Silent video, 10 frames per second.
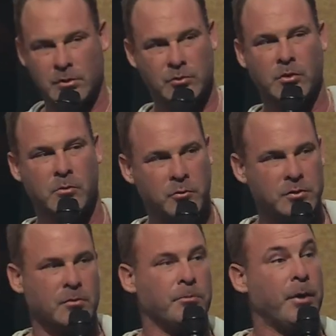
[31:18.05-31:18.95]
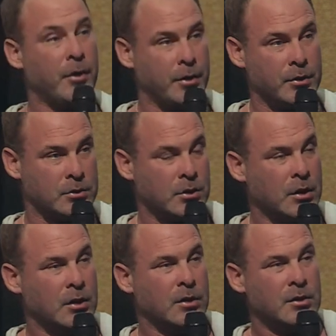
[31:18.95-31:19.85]
Let's remove some barriers
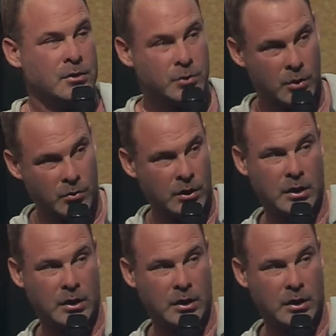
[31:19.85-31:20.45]
so we can really